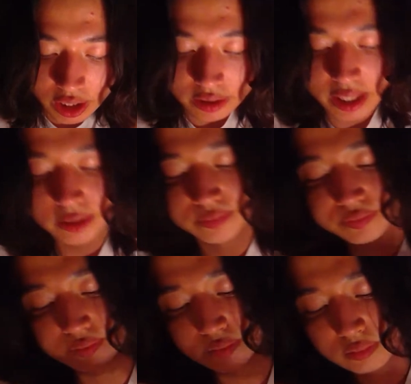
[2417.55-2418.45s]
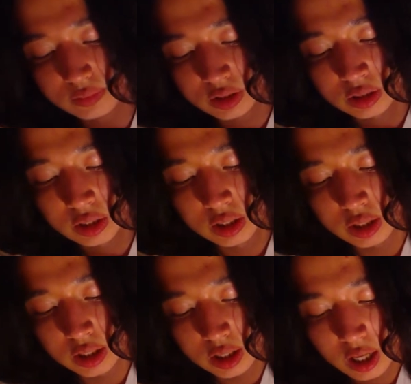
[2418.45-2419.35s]
go now.
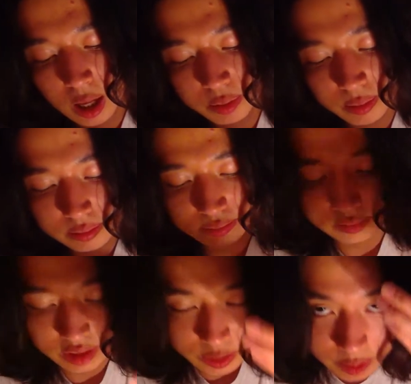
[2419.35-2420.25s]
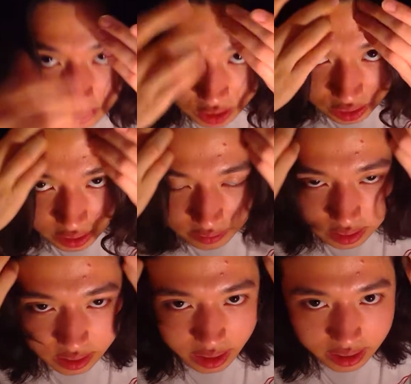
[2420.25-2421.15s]
I should probably just leave
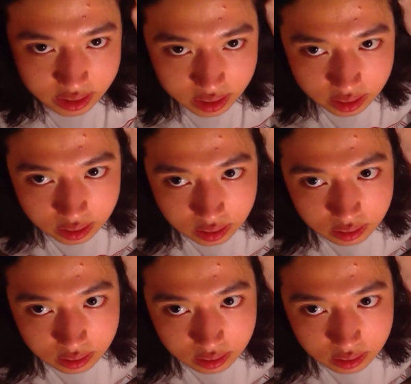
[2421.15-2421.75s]
this unedited,